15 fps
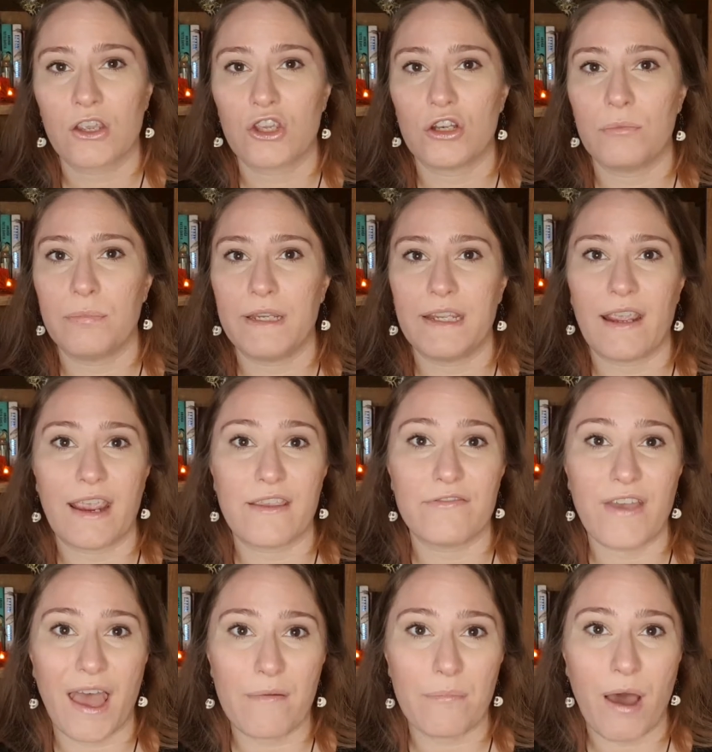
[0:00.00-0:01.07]
Could be a
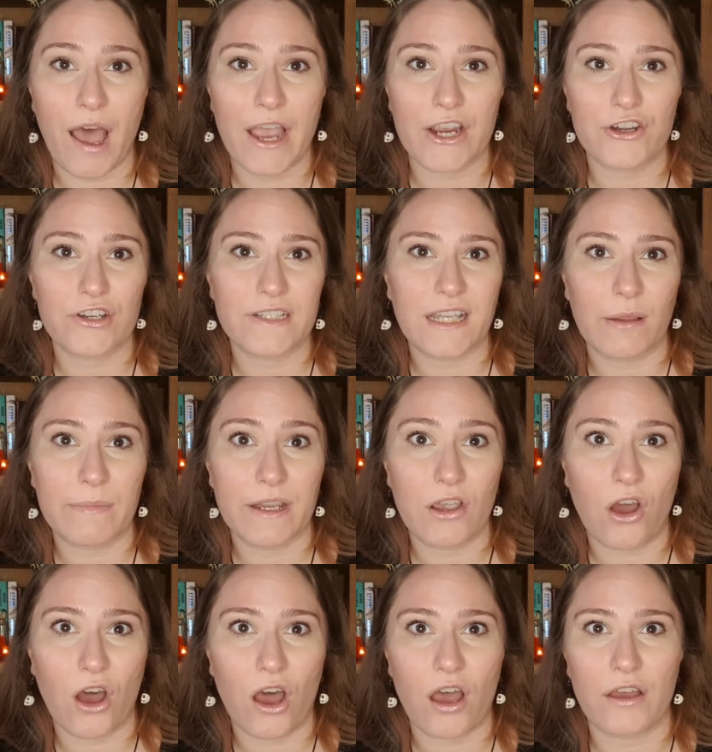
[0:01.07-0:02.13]
vampire, a
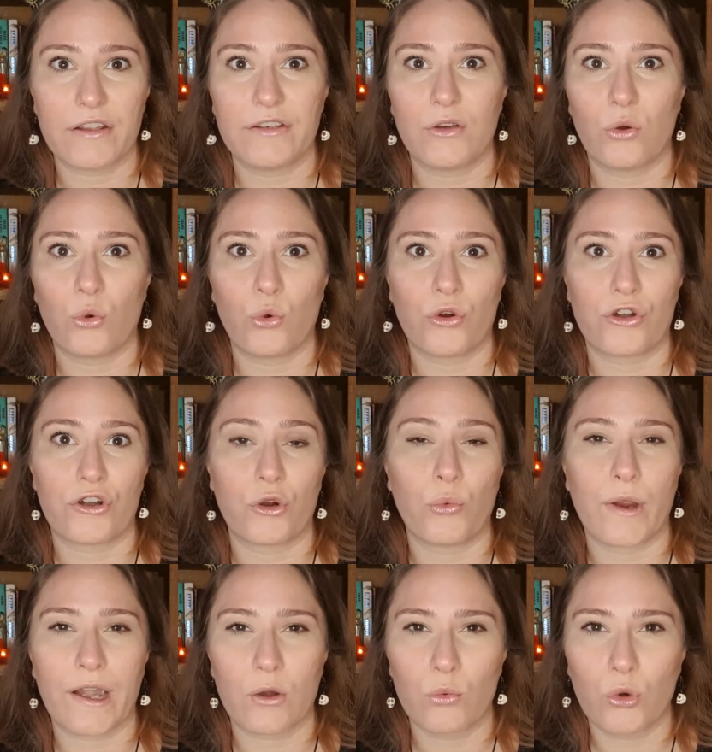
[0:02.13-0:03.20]
demigod, or a
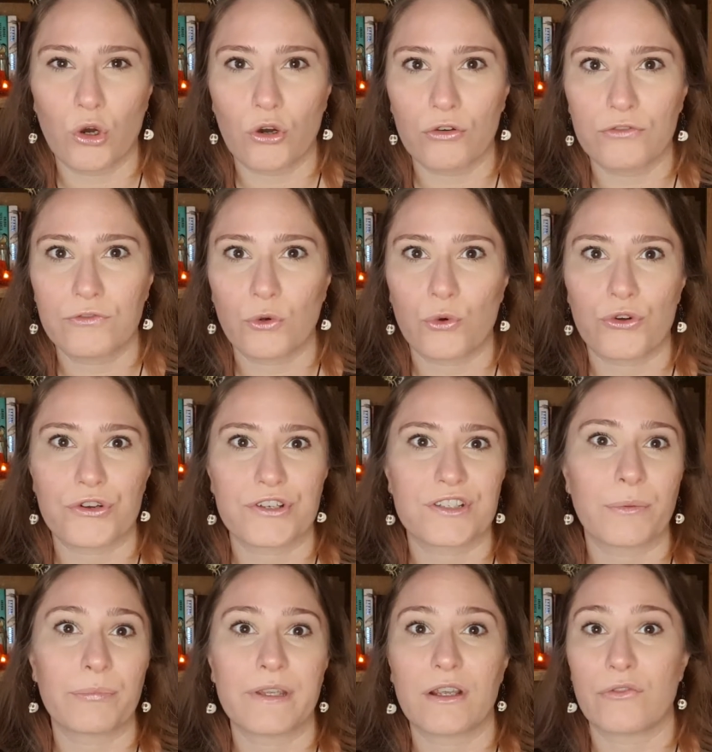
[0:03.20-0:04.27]
werewolf, or
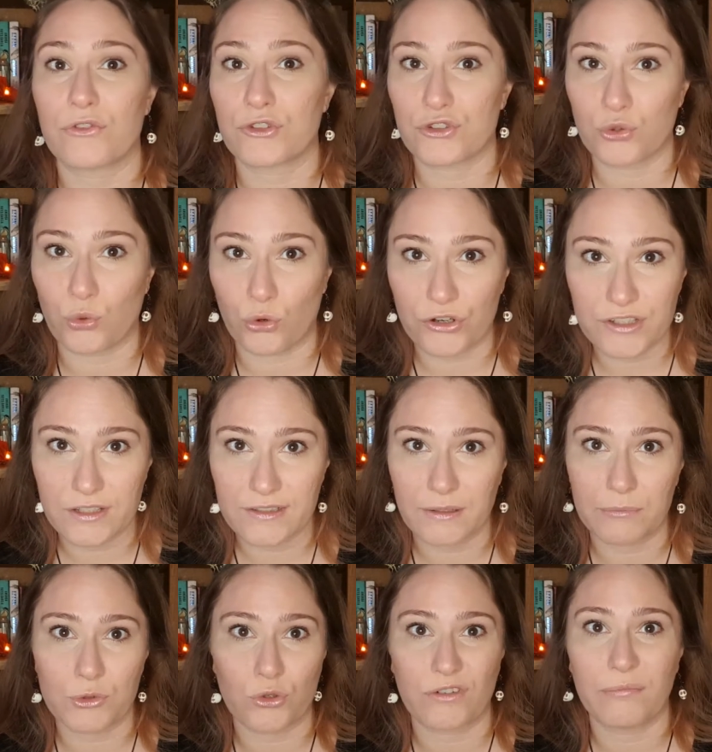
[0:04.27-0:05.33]
something of the sort. Some
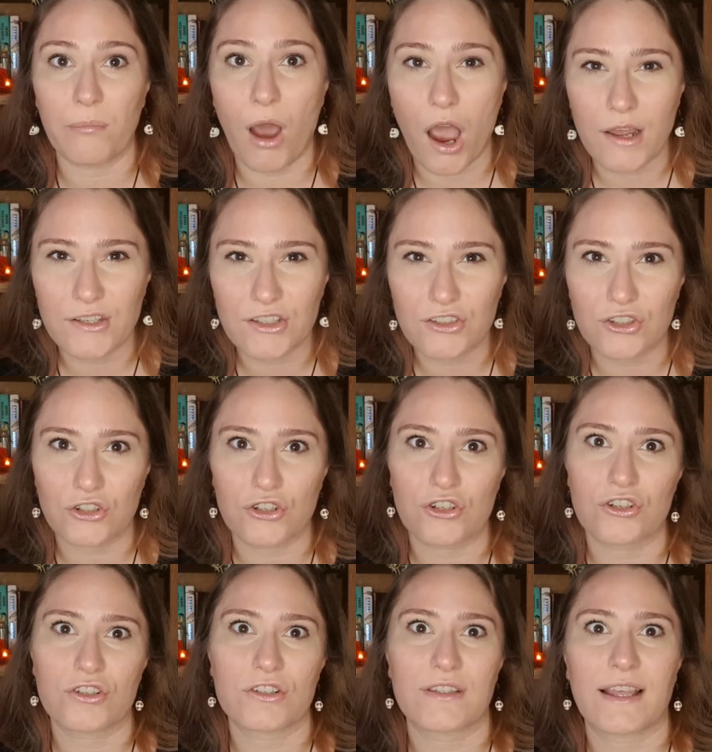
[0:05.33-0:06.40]
sort of
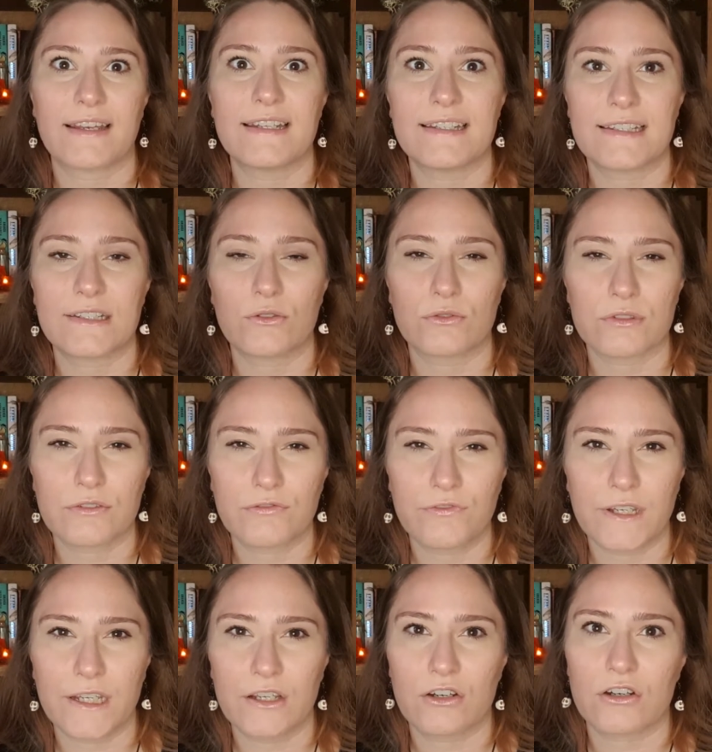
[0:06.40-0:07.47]
monster that instills
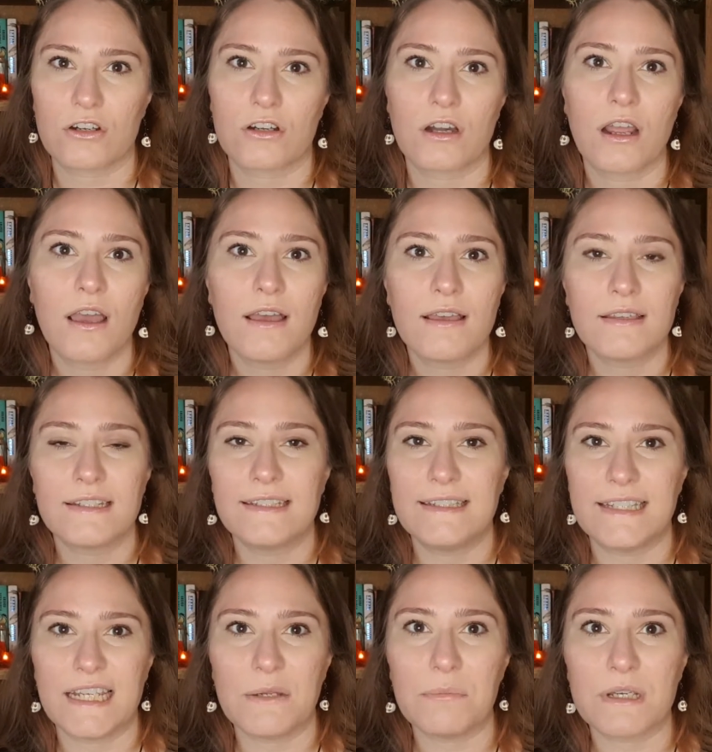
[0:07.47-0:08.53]
fear,
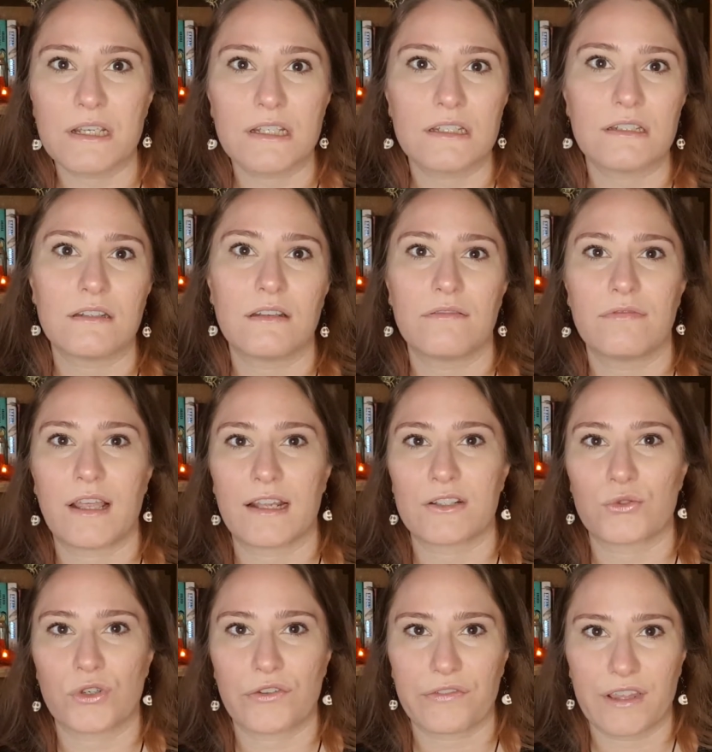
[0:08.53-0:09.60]
demon, that
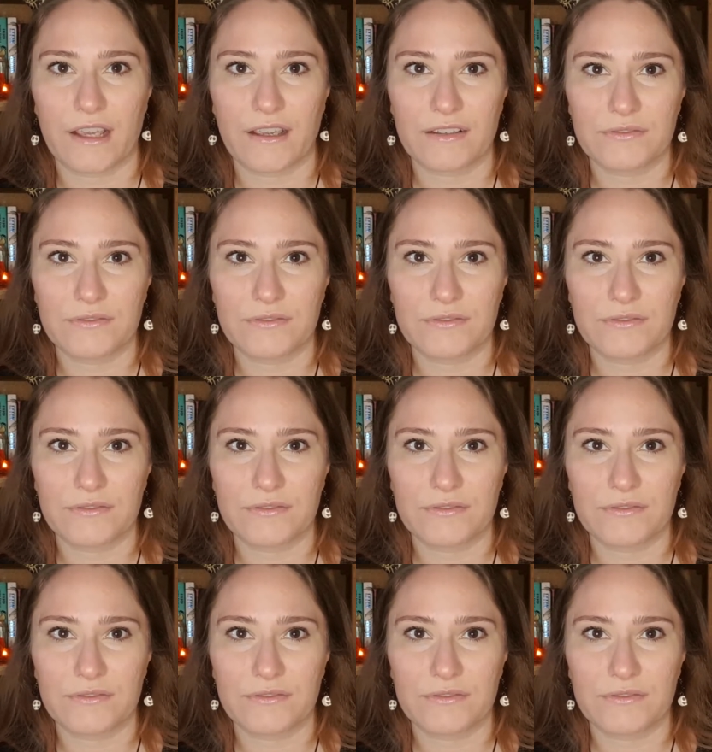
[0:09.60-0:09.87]
sort of thing.